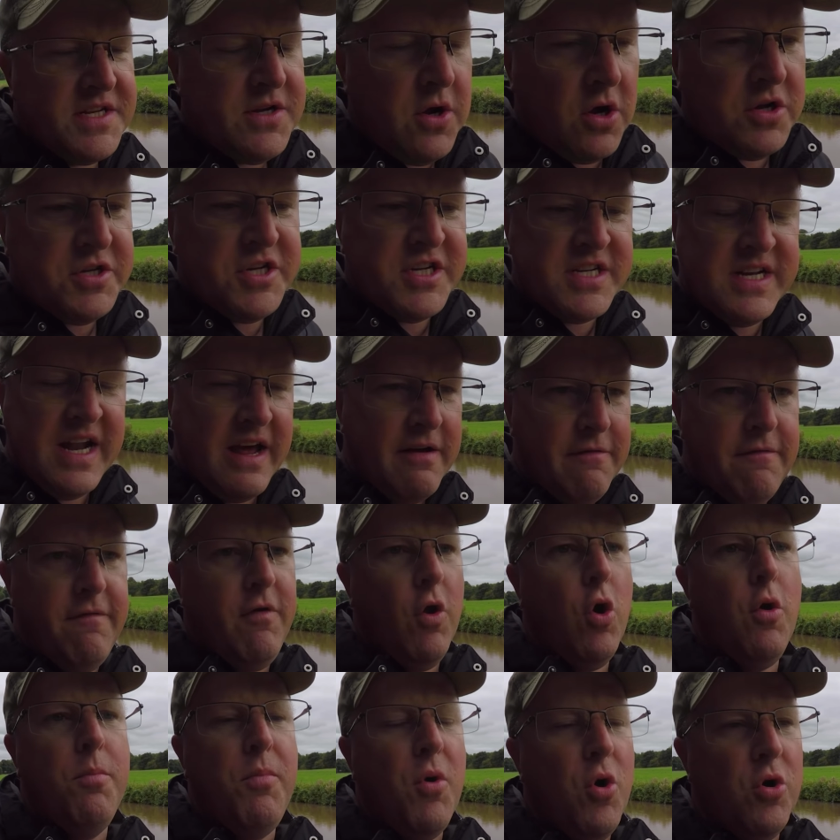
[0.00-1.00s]
not just like
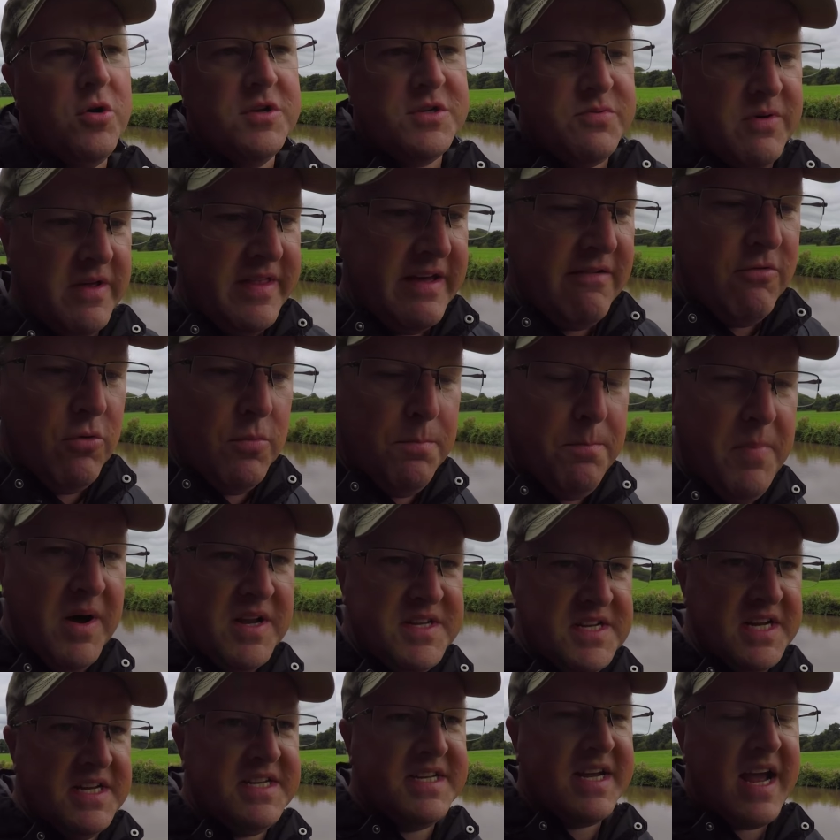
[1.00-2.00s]
floorboards where they're all
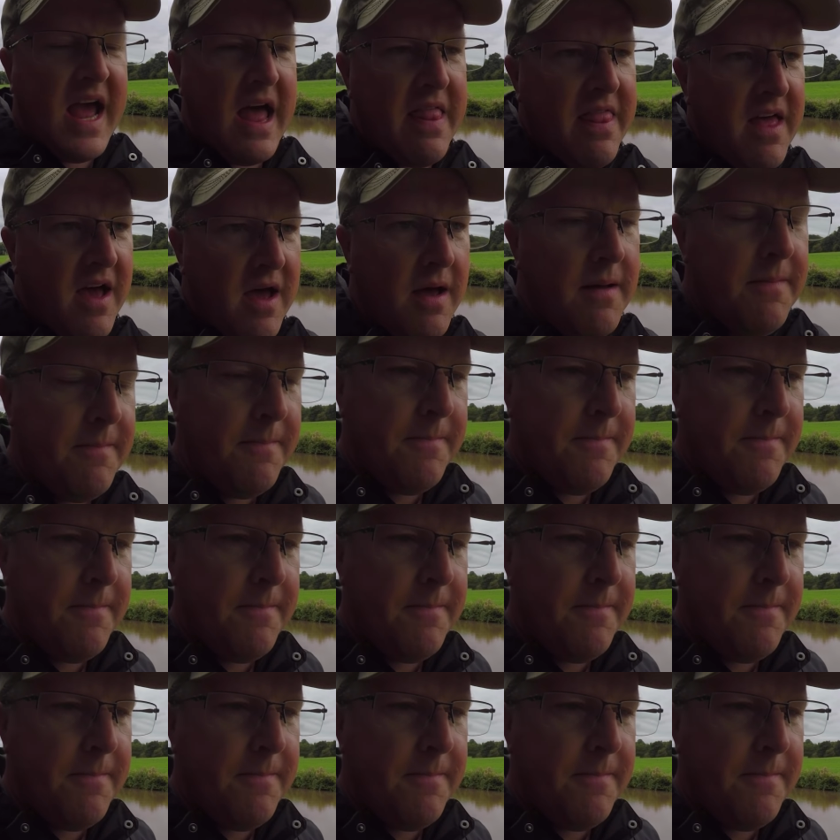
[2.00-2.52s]
butted together.